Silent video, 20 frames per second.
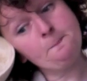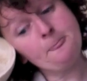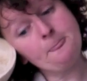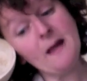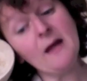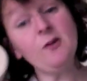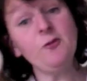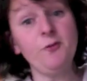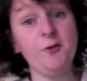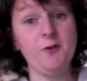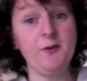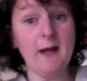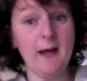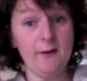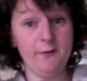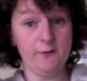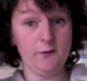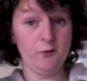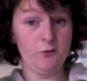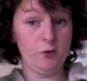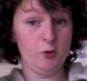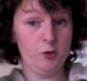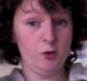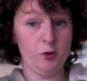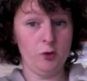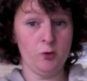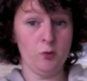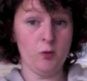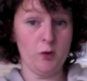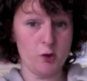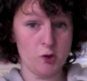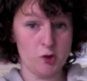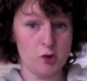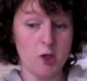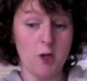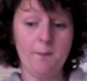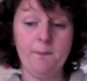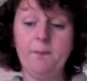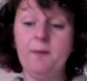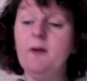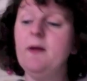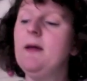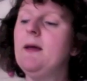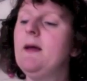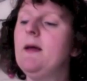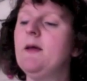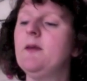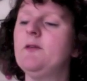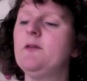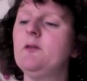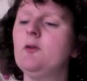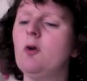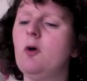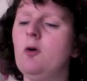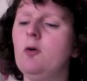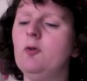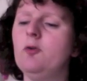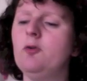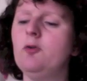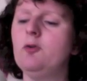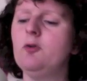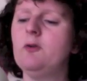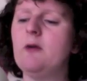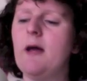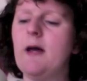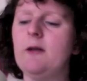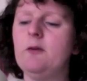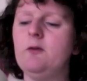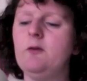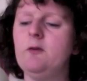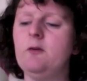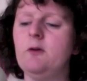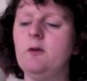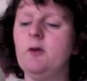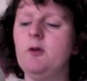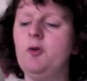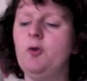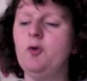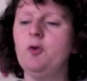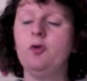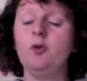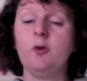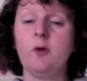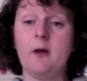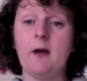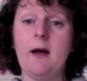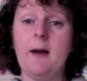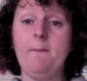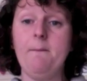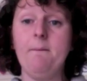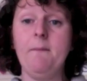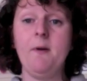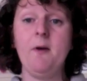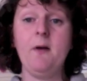advertising for the workshop told you that you could come